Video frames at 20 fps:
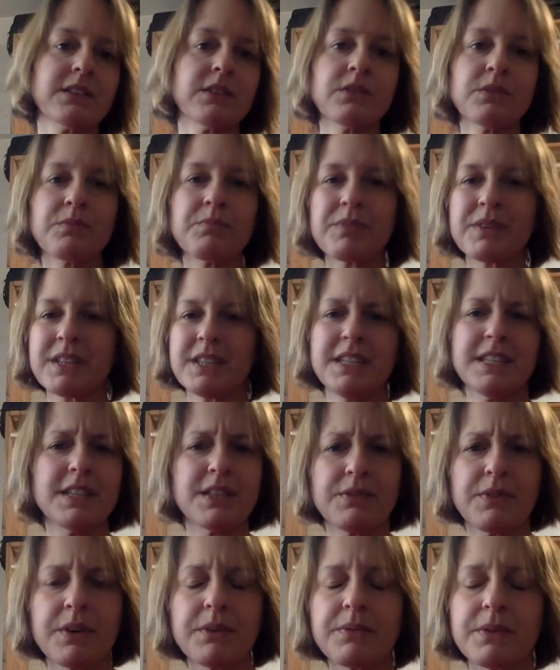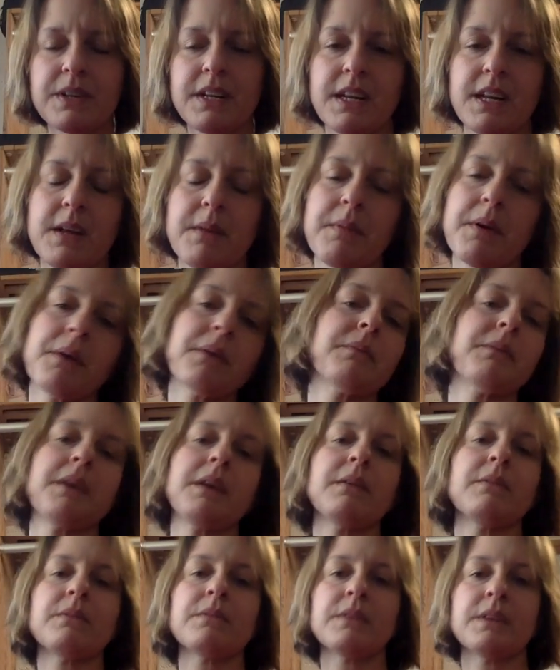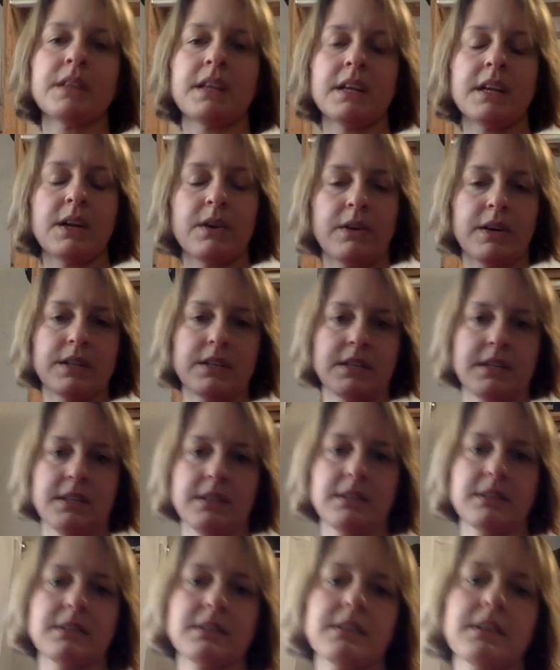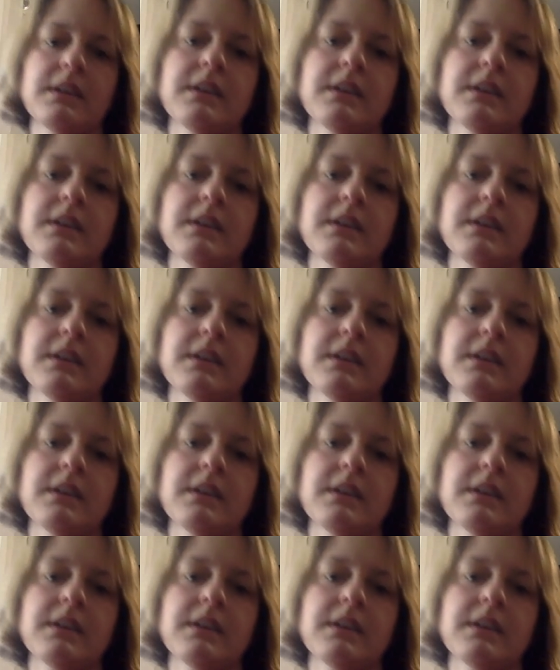so please feel free to email me with any questions.